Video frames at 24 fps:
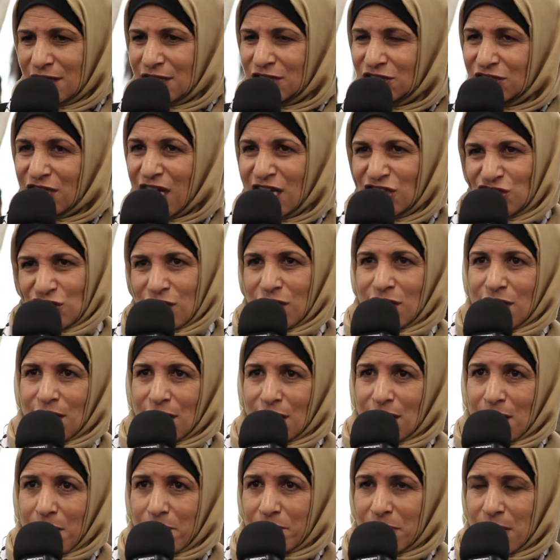touching
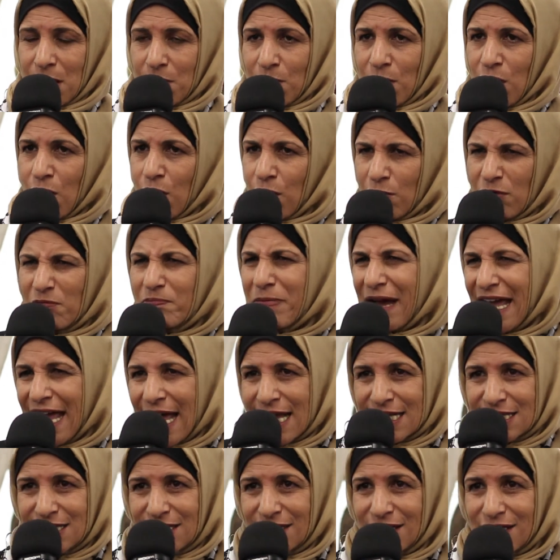them by
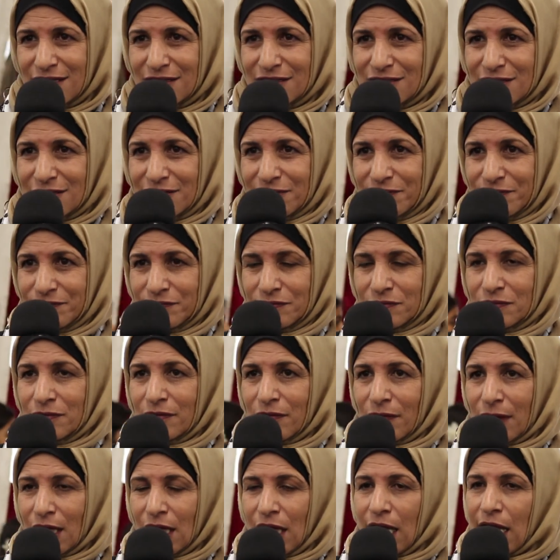accident,
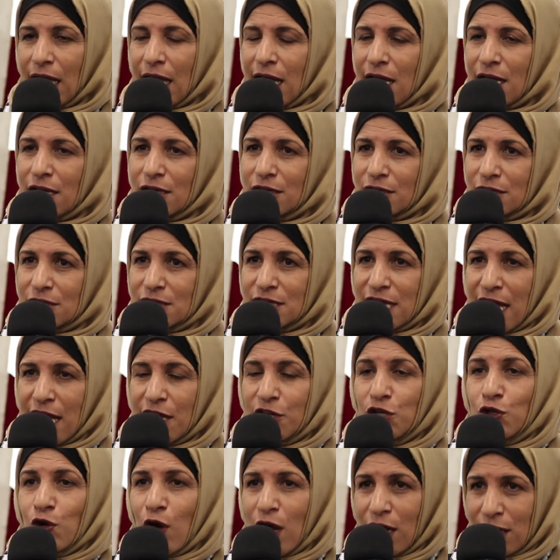and then
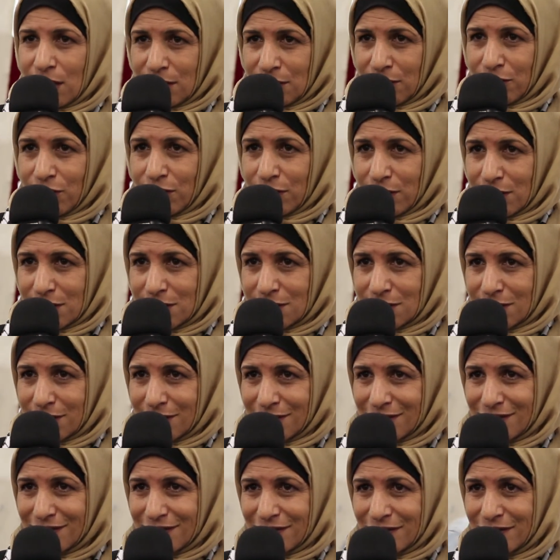you are a terrorist.
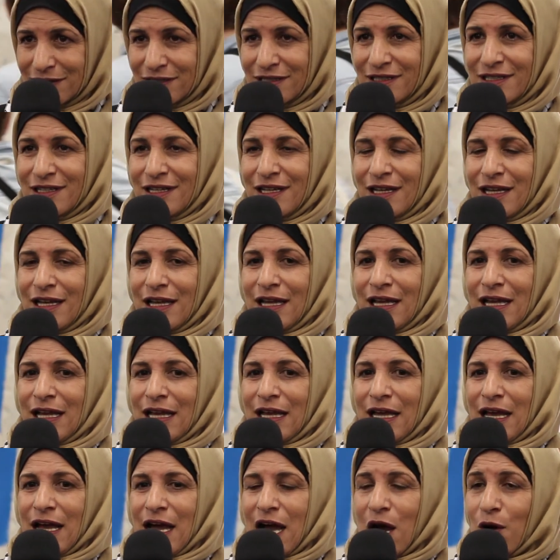
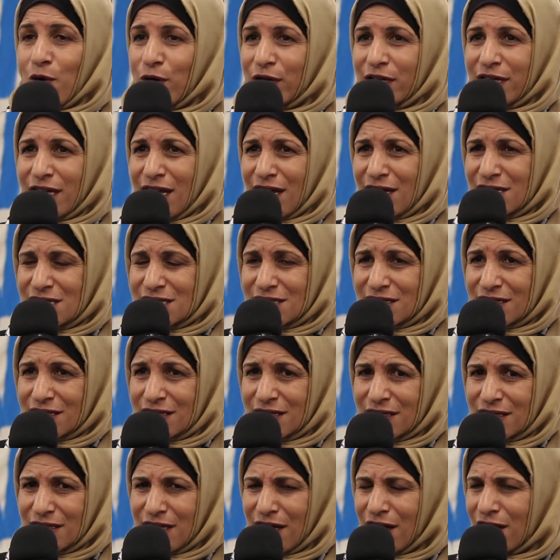Our kids,
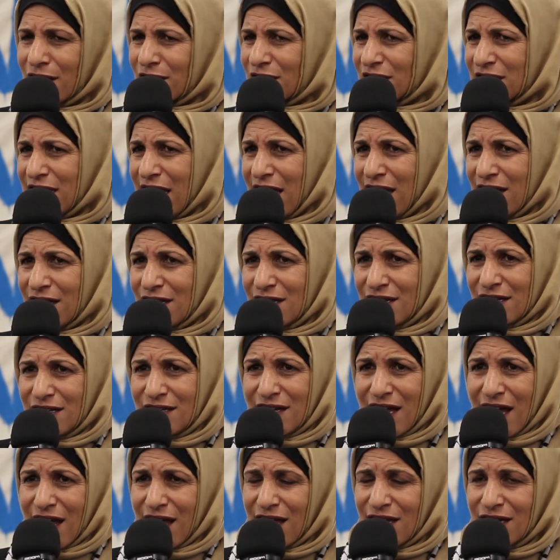they are 10,
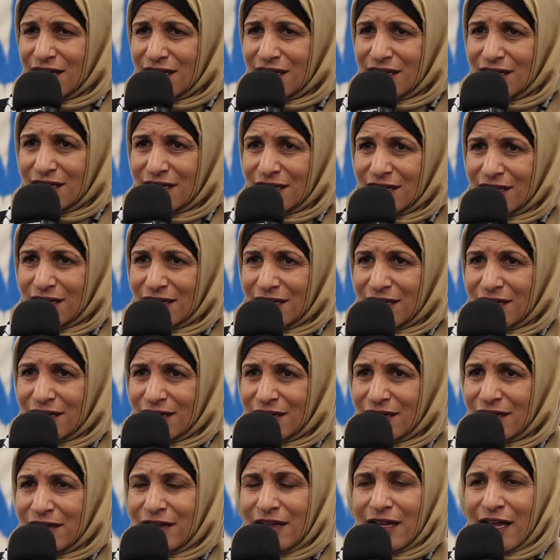9,
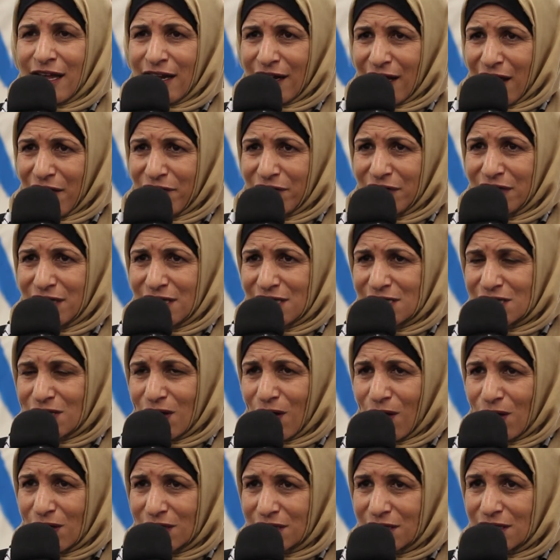11 years
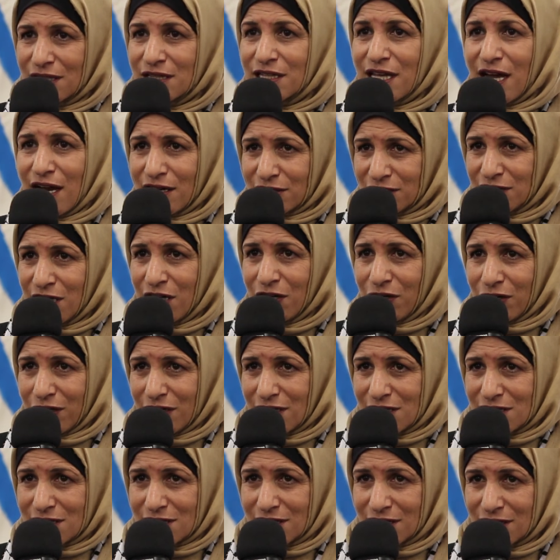old, they are
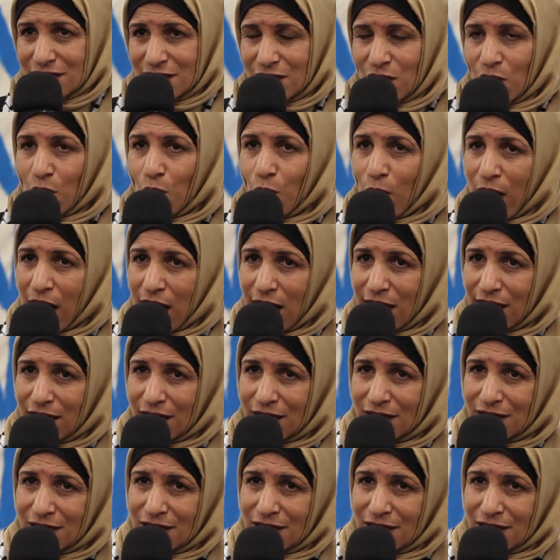terrorists. While